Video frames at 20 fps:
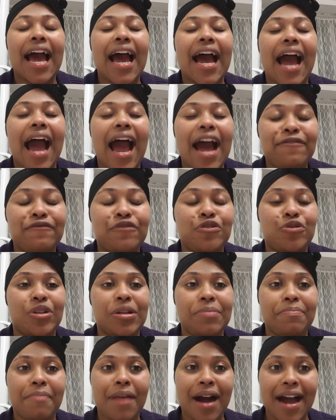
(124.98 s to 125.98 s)
have to
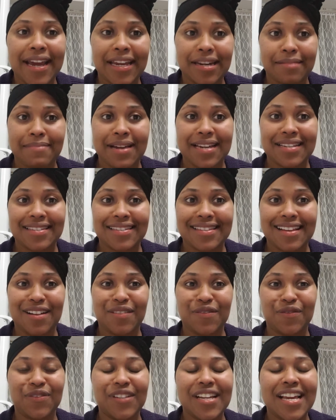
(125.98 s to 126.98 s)
remind myself.
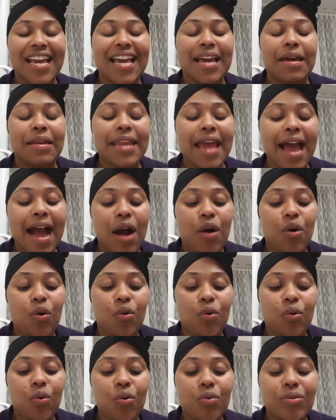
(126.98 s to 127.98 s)

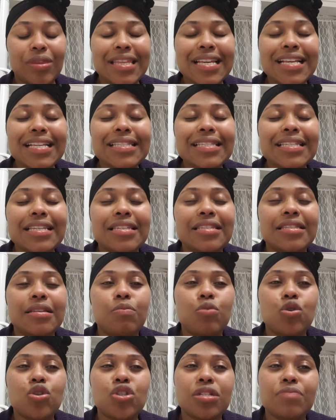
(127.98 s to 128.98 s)
Now, this is the
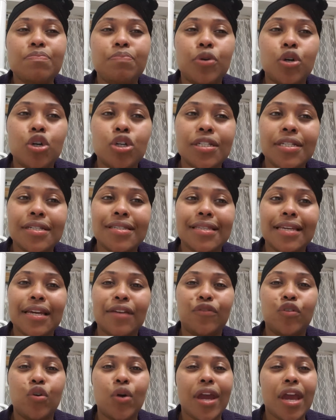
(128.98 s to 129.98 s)
most important thing
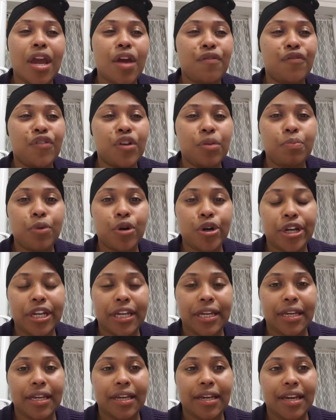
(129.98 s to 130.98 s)
for
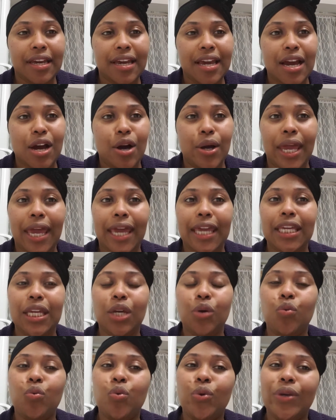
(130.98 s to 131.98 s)
everybody,
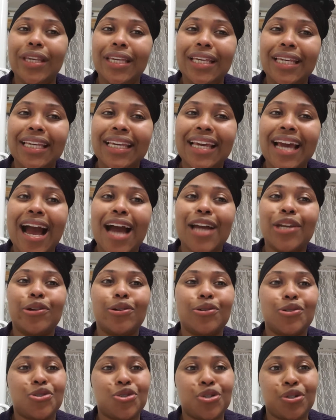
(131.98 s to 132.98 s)
okay? We are
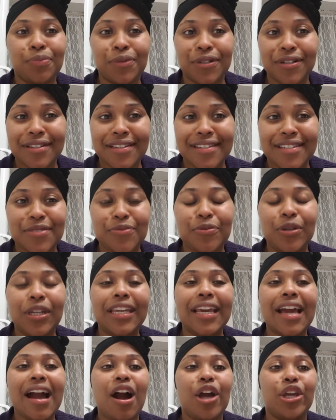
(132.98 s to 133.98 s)
not robots.
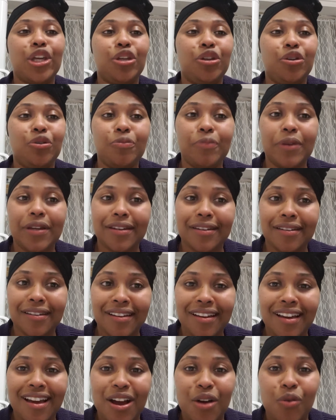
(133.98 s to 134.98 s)
We are human.
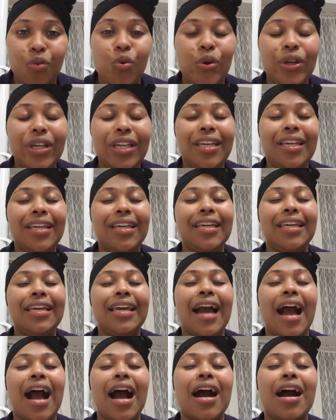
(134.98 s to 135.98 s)
We
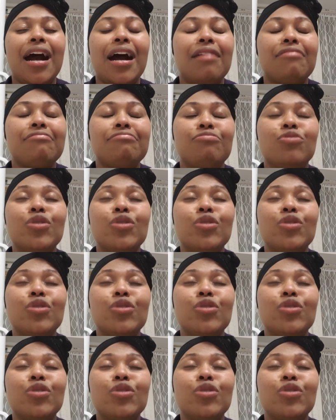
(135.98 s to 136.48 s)
are